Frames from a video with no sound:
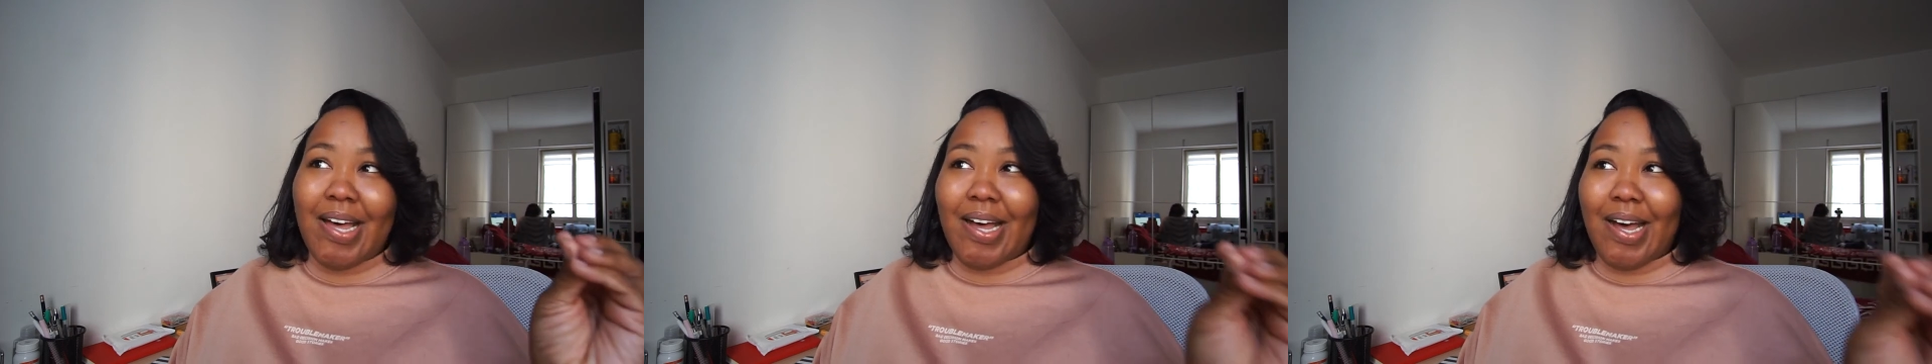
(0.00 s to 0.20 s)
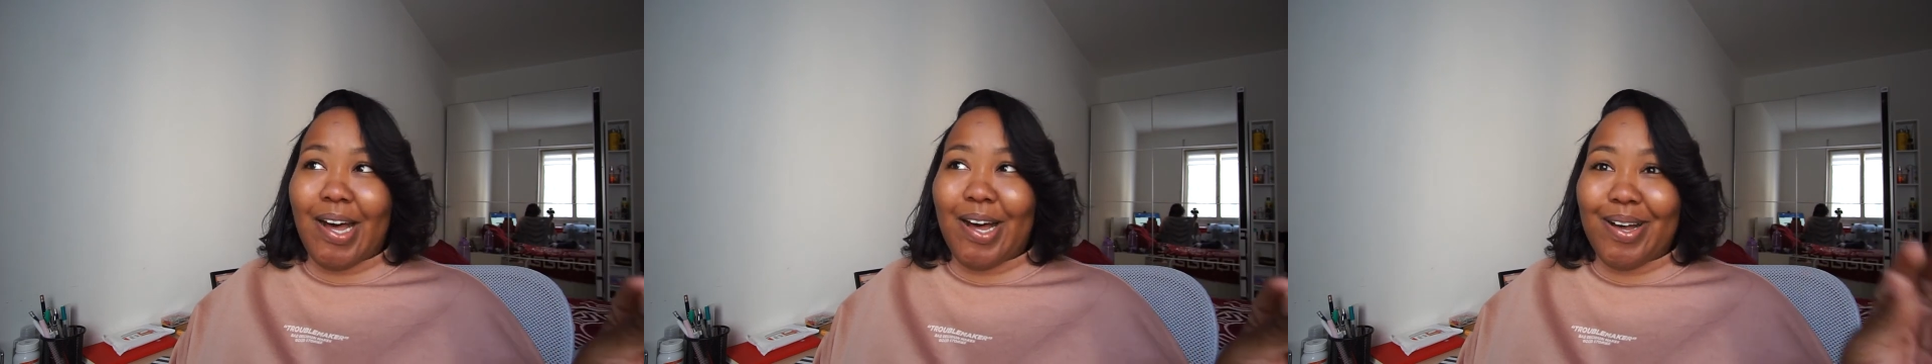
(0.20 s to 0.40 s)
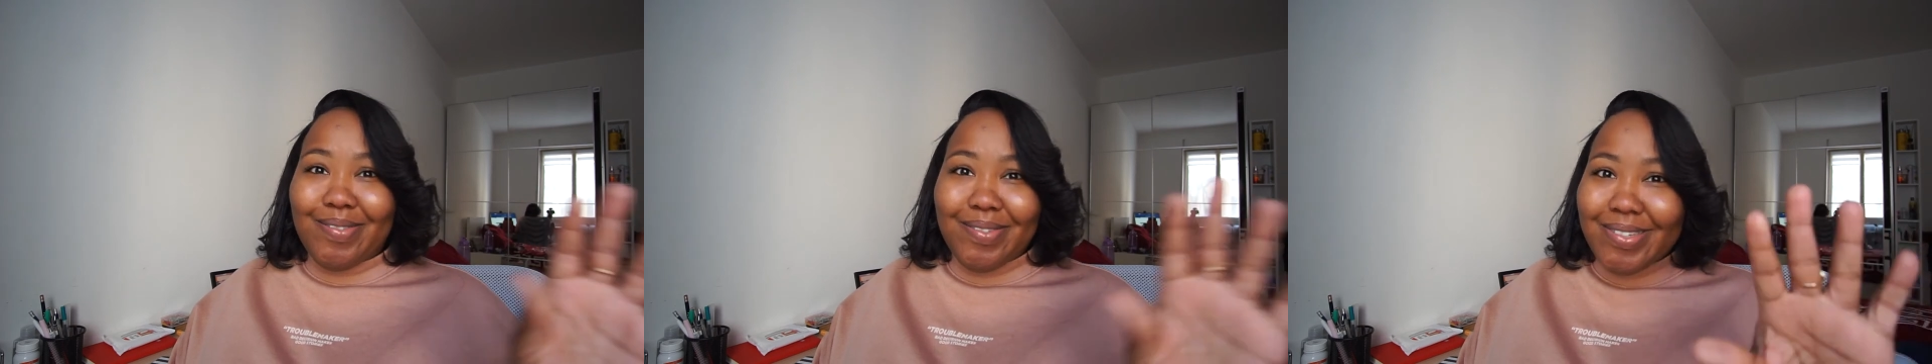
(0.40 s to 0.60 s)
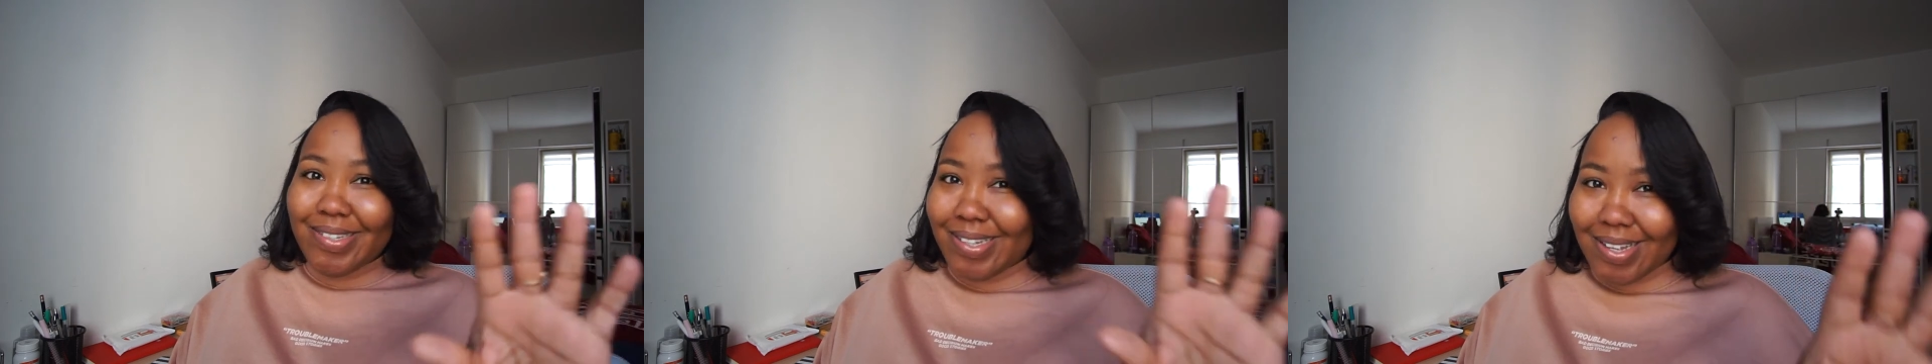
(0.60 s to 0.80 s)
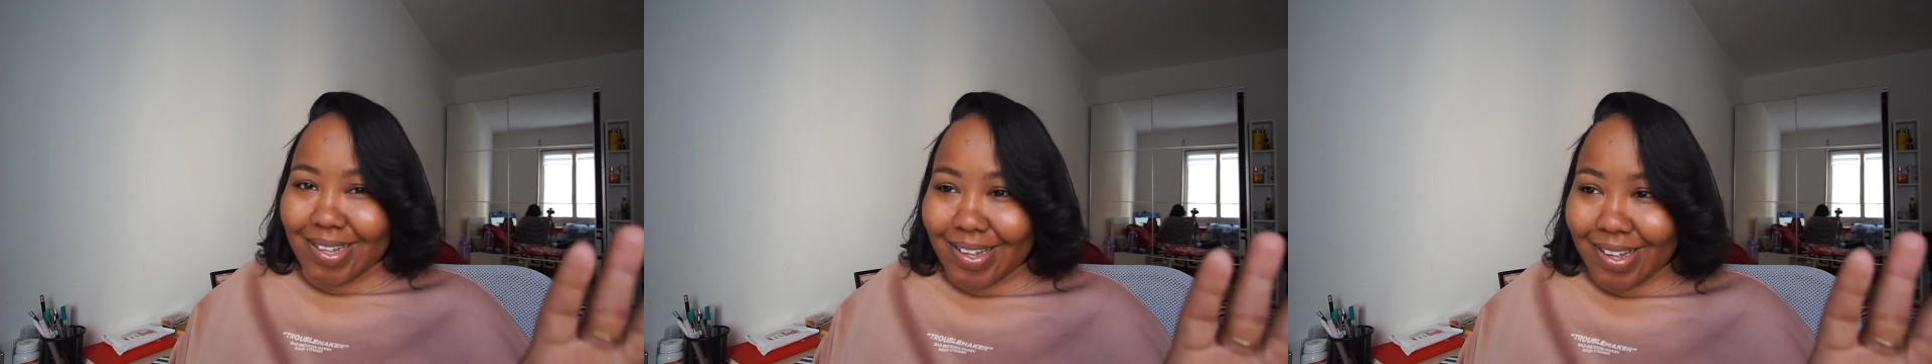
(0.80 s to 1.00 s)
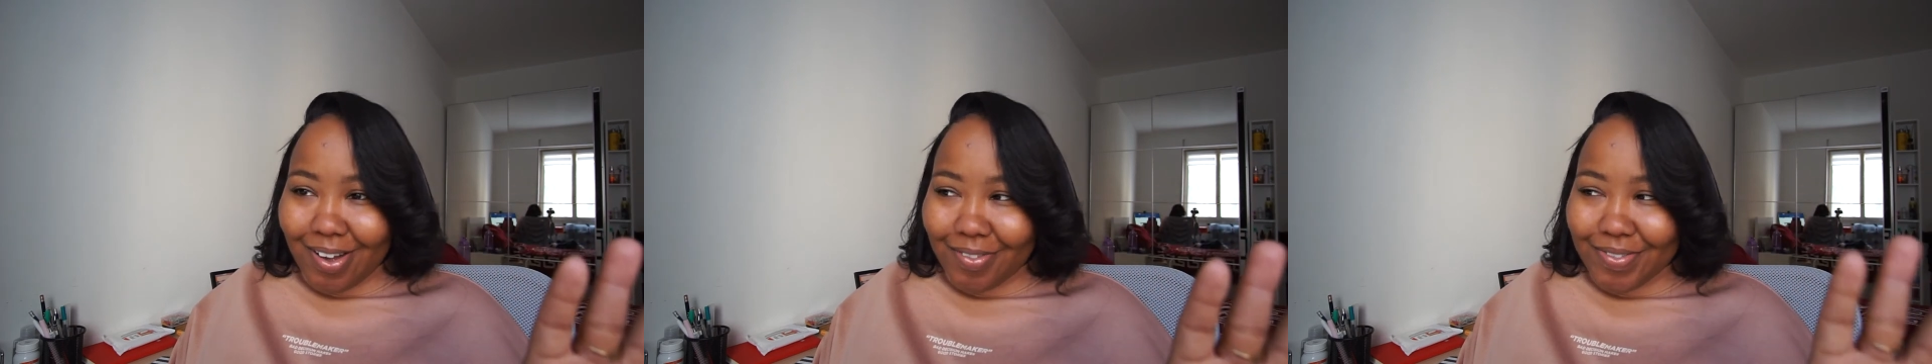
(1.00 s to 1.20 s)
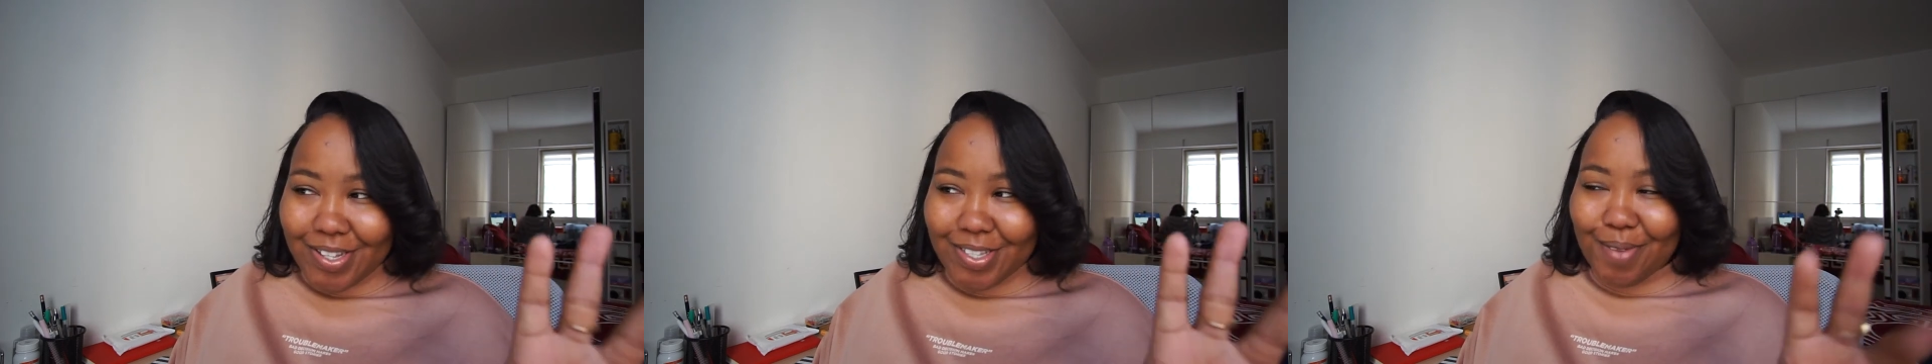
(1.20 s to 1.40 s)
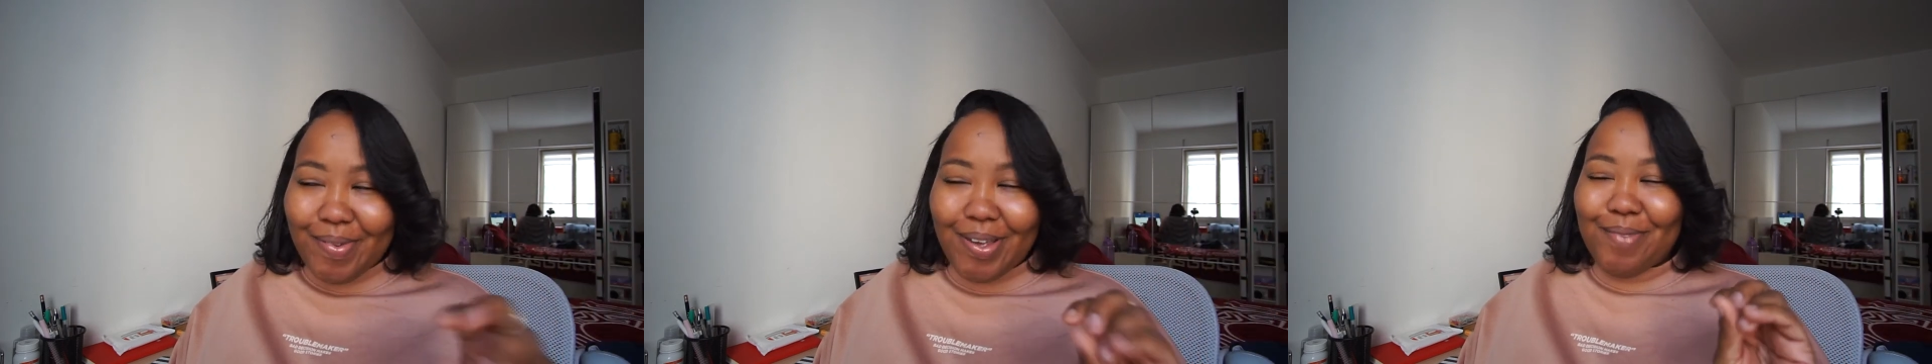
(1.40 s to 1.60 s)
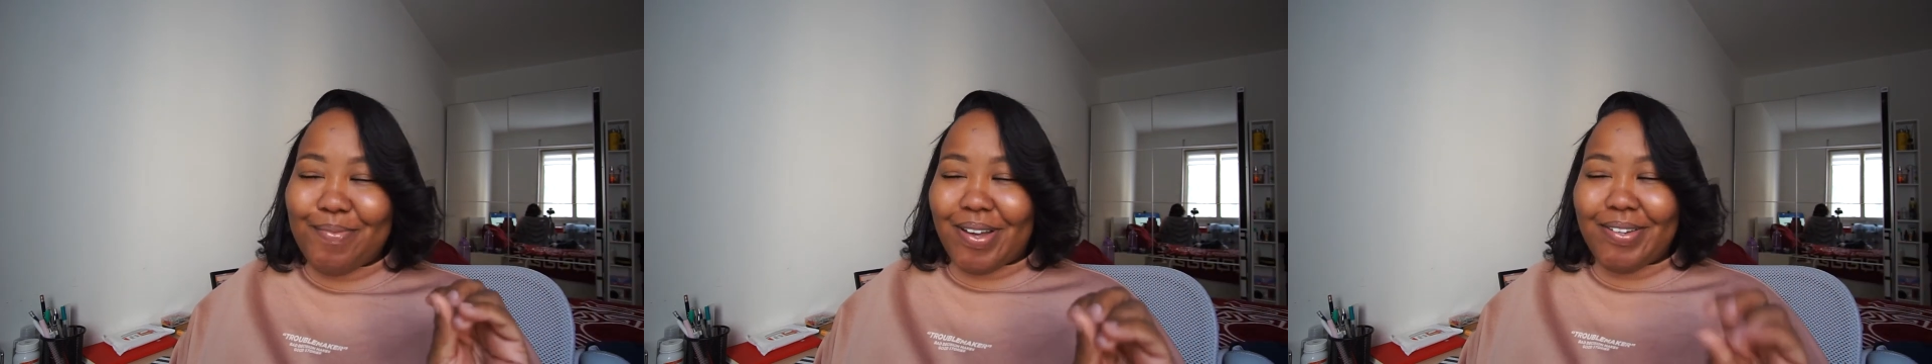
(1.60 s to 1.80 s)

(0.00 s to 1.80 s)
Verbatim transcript: um, off the topic,